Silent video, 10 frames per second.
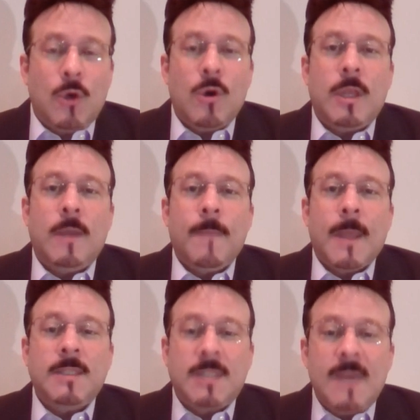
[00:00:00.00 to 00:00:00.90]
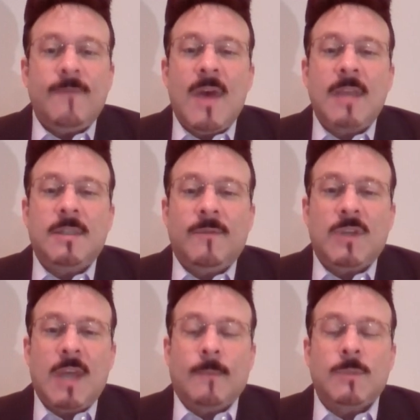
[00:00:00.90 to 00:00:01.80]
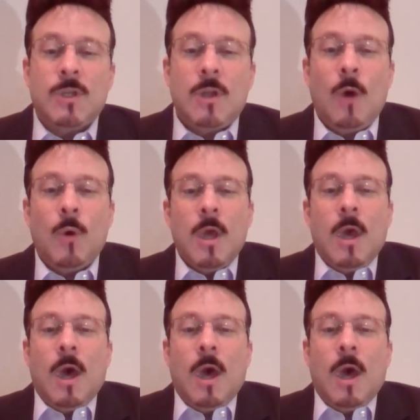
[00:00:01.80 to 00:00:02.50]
good defensive teams. You know,